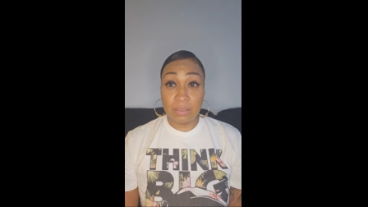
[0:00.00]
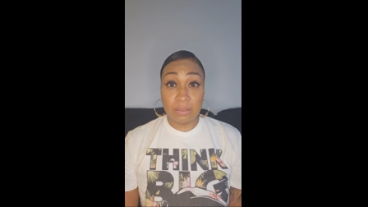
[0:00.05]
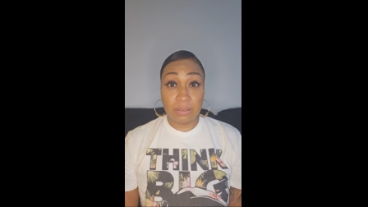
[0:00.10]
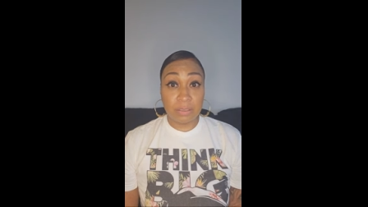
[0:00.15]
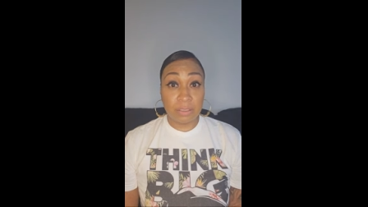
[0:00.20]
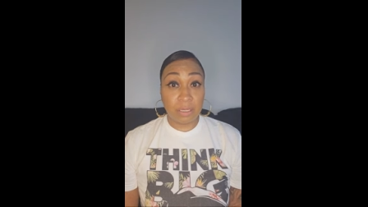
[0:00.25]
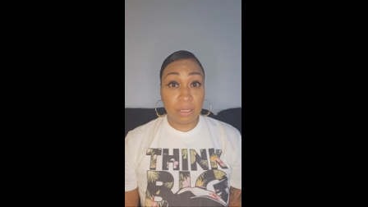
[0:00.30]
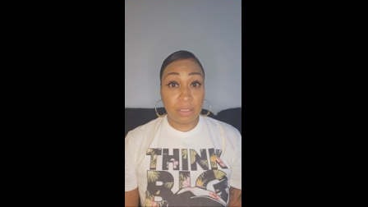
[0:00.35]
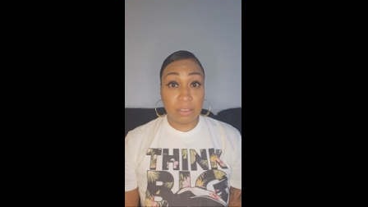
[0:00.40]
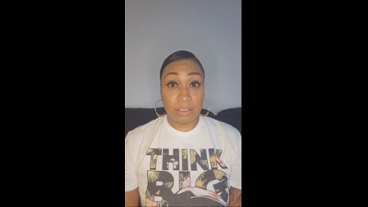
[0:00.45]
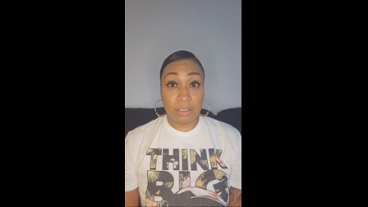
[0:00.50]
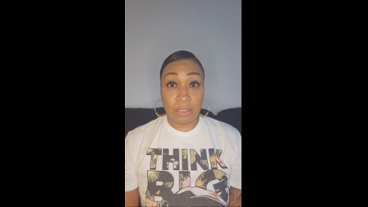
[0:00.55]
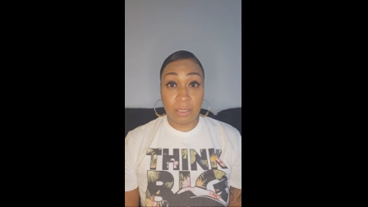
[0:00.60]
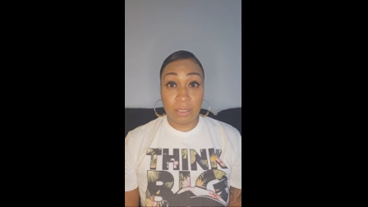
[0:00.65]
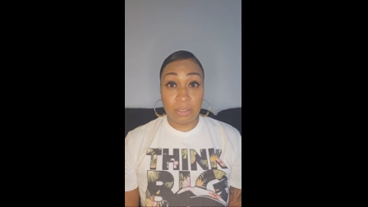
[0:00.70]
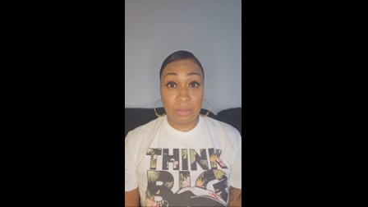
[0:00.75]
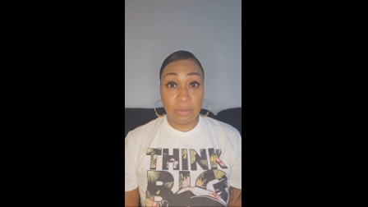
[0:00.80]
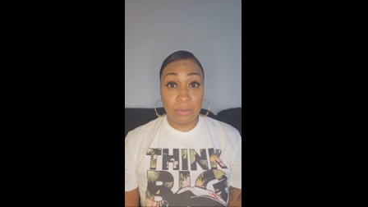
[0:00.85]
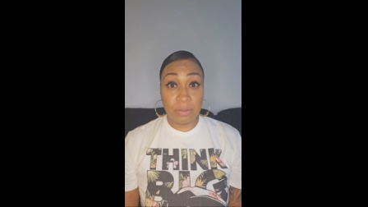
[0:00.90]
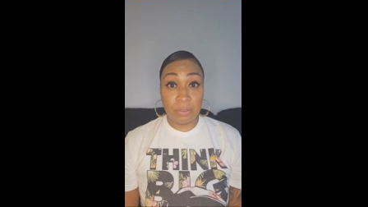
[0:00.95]
Tasha
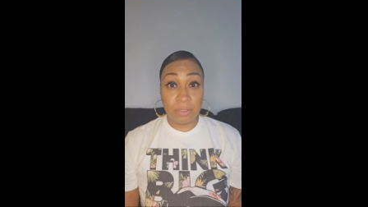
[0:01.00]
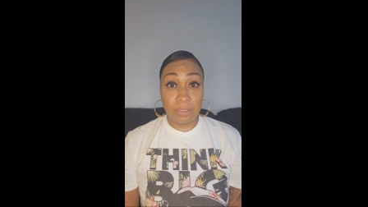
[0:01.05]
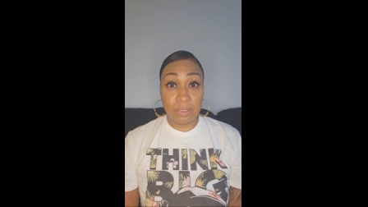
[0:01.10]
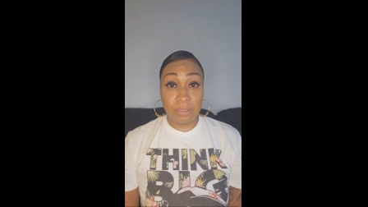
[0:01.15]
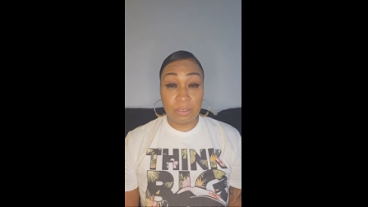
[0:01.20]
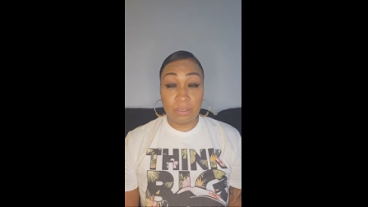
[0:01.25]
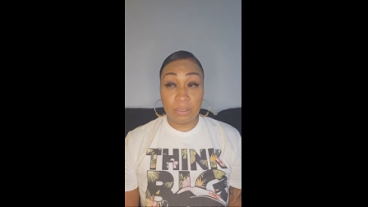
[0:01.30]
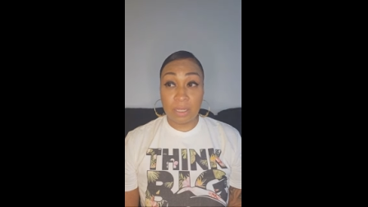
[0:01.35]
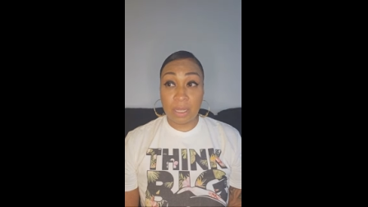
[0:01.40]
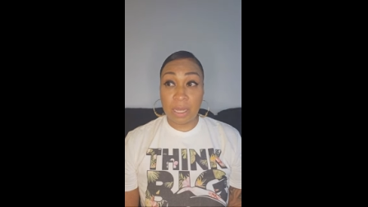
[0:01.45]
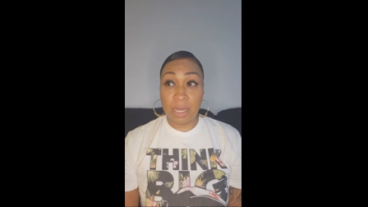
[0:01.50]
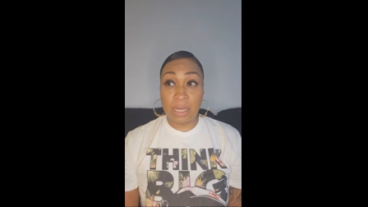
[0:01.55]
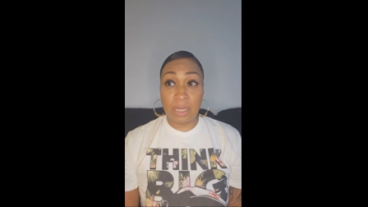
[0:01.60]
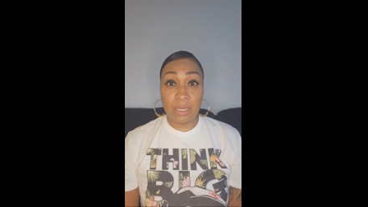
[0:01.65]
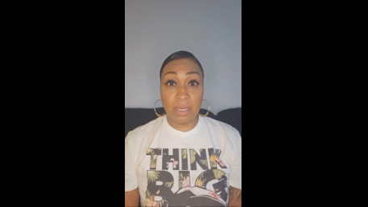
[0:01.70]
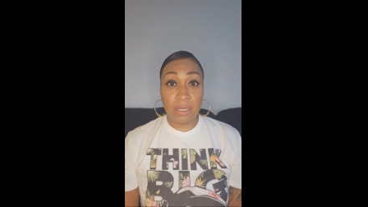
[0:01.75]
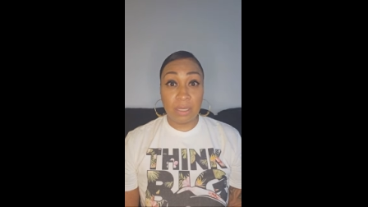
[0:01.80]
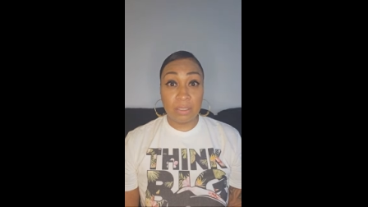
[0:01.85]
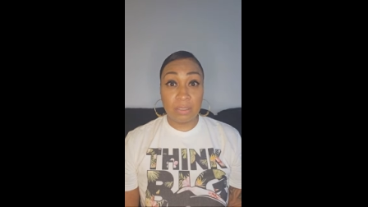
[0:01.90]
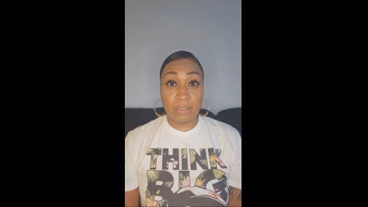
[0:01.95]
ain't doing it. I
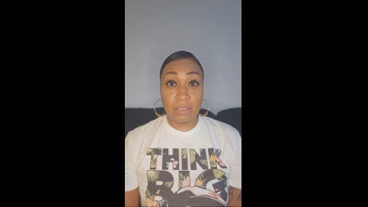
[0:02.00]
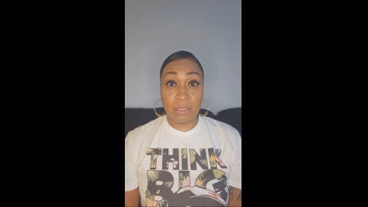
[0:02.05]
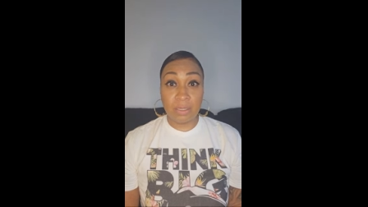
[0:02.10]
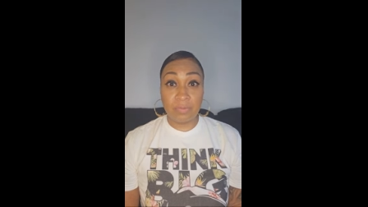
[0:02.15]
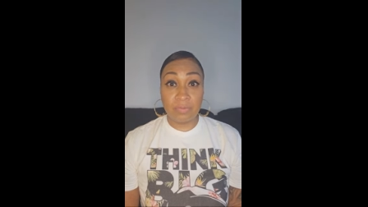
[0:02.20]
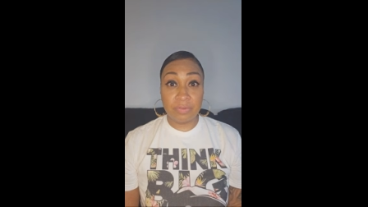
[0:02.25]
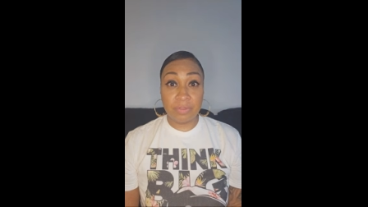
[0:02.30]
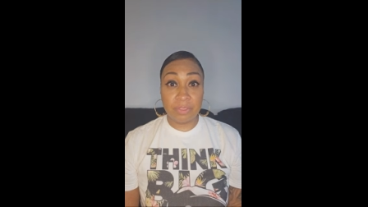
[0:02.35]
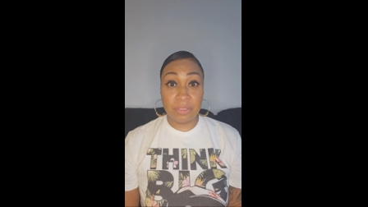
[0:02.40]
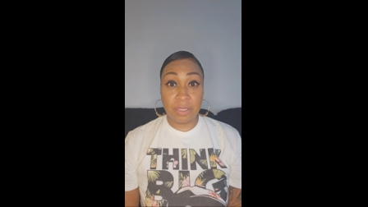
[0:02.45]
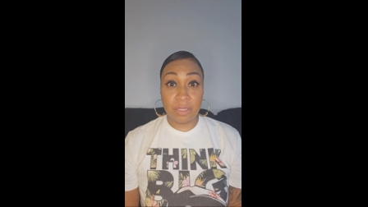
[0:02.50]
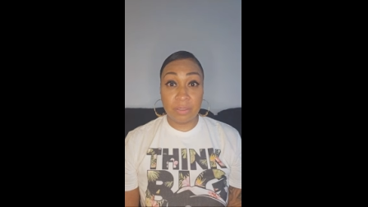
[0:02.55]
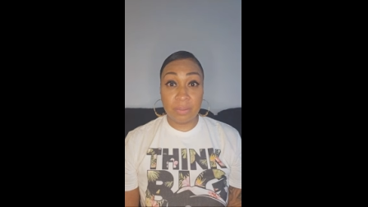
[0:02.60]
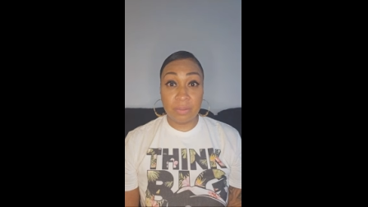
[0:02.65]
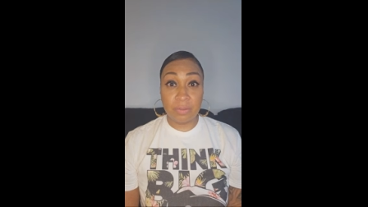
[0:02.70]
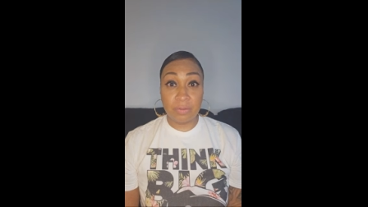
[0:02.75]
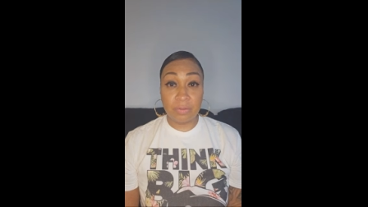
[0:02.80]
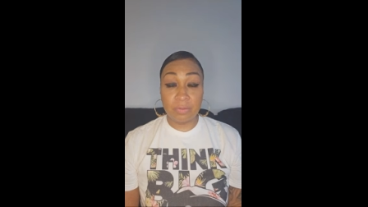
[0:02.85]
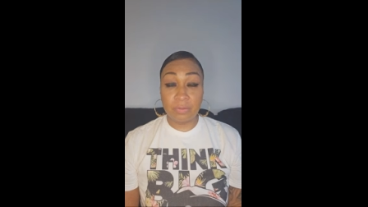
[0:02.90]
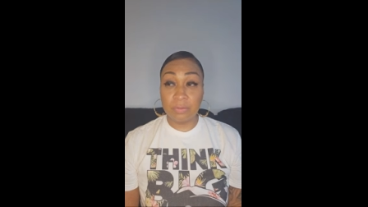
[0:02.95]
ain't got time for
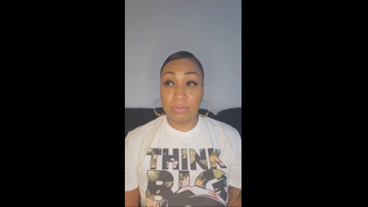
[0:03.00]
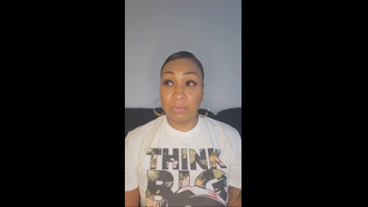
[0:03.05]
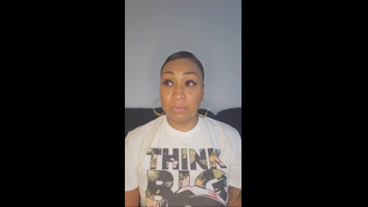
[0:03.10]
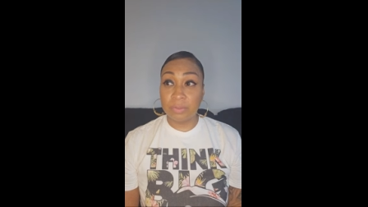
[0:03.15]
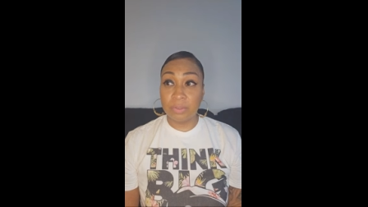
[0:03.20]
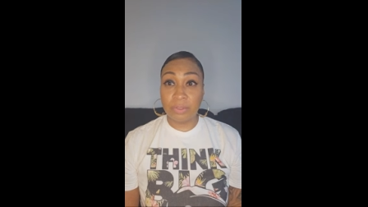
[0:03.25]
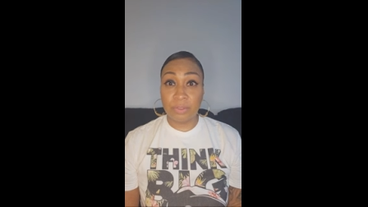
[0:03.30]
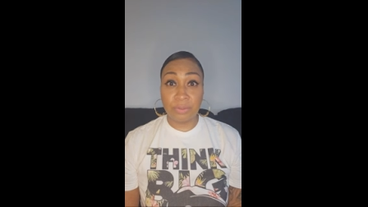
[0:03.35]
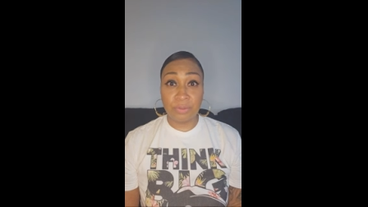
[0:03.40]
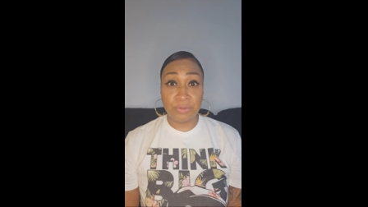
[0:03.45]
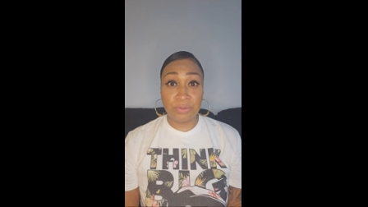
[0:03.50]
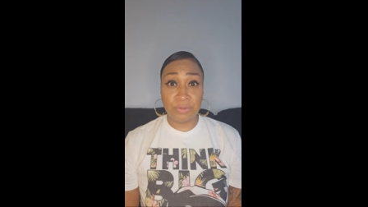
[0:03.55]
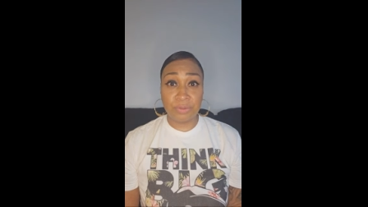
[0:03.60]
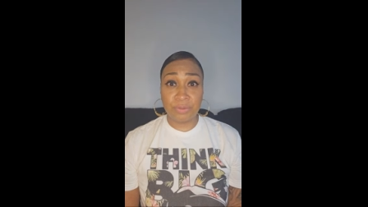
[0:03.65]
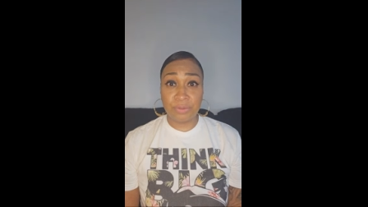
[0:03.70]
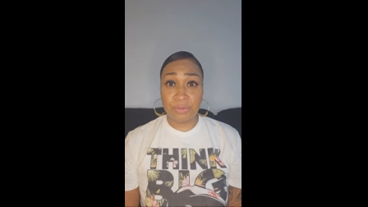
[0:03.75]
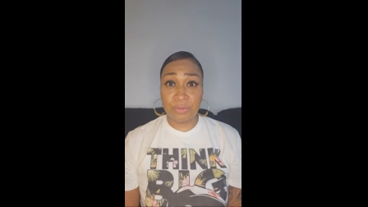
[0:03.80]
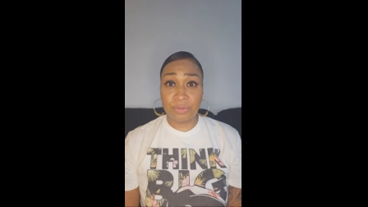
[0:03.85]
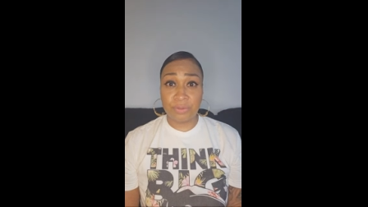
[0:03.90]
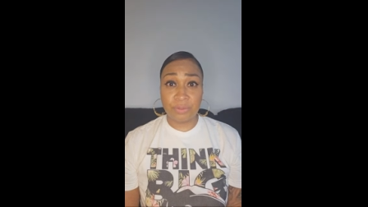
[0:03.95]
psycho
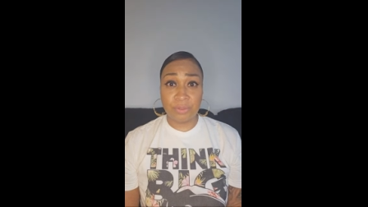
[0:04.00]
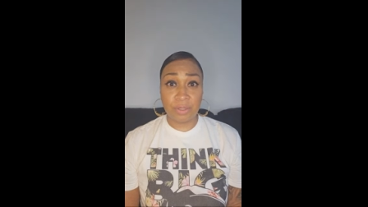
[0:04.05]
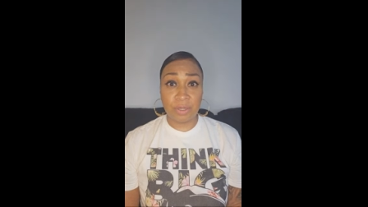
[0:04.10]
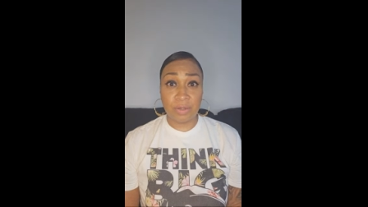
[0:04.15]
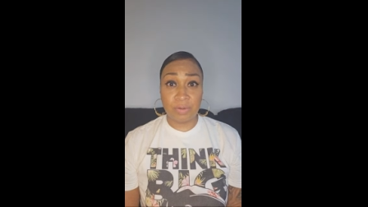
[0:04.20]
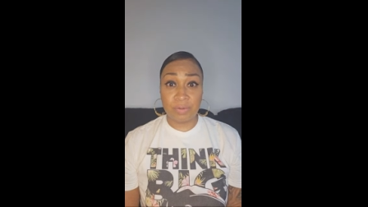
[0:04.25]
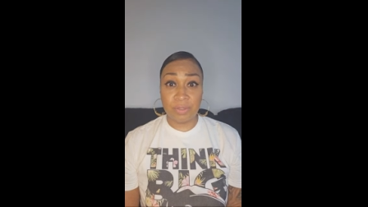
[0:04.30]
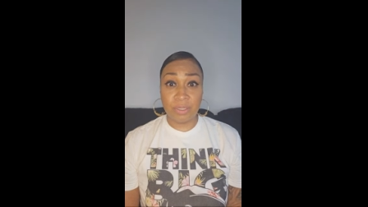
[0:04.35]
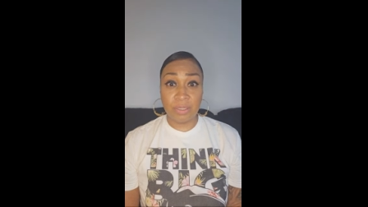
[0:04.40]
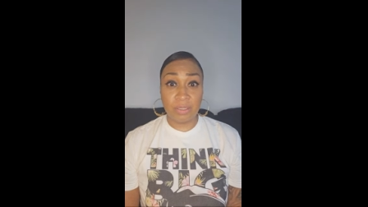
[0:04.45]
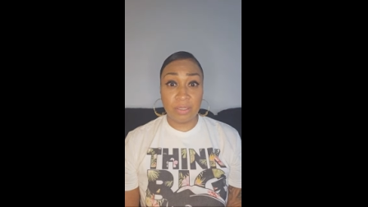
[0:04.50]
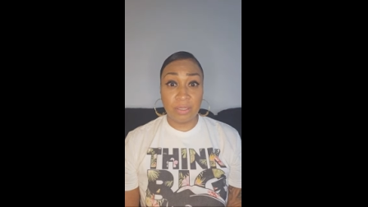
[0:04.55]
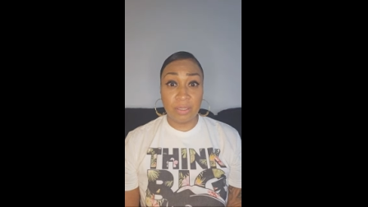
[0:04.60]
sorry.